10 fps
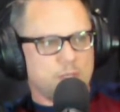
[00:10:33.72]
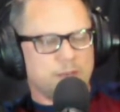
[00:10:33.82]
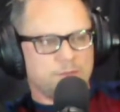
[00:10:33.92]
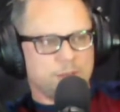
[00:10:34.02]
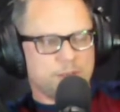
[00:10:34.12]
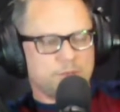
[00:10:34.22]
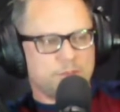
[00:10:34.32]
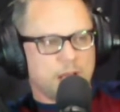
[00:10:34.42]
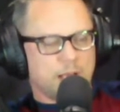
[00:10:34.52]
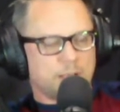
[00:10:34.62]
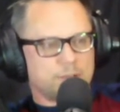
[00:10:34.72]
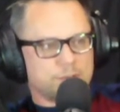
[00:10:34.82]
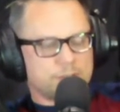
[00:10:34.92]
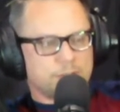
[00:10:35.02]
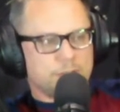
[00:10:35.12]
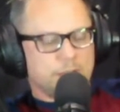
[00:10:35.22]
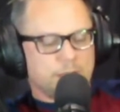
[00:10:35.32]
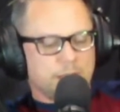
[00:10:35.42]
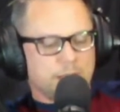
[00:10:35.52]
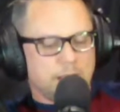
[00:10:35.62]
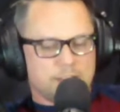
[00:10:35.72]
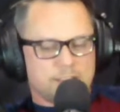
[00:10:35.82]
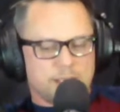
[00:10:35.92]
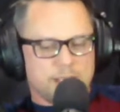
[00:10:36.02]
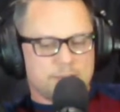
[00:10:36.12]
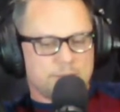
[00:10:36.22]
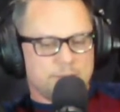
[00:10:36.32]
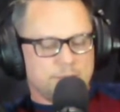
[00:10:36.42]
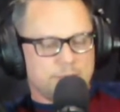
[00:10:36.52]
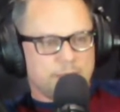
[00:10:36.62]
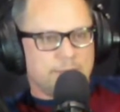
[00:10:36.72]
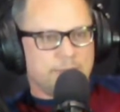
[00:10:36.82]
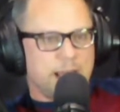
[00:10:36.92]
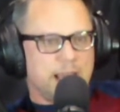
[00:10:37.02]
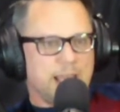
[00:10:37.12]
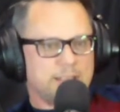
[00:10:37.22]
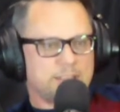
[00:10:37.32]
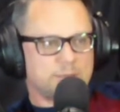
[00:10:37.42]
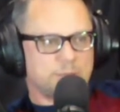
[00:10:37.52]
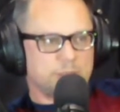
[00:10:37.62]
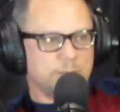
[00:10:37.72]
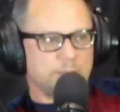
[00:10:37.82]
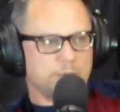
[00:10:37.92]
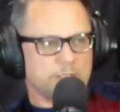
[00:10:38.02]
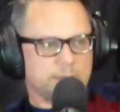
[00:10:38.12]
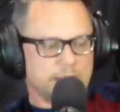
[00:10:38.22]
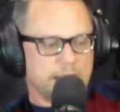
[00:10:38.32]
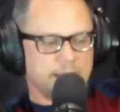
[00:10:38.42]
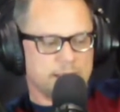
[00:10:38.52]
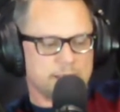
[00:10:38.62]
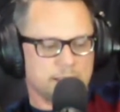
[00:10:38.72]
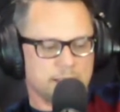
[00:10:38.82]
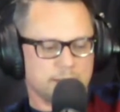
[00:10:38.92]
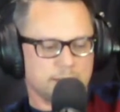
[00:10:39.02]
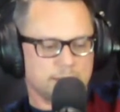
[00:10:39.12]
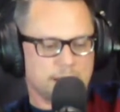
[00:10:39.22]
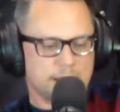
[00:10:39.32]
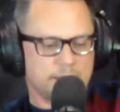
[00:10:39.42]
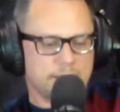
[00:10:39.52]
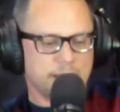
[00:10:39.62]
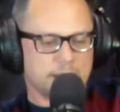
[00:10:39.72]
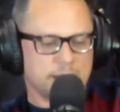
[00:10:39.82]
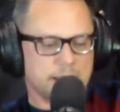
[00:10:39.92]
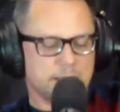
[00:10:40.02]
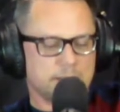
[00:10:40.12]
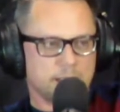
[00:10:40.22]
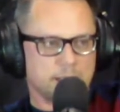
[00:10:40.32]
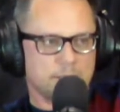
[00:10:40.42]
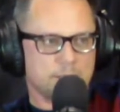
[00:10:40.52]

fear of doctors. So I had someone tell me one time that that is a thing that a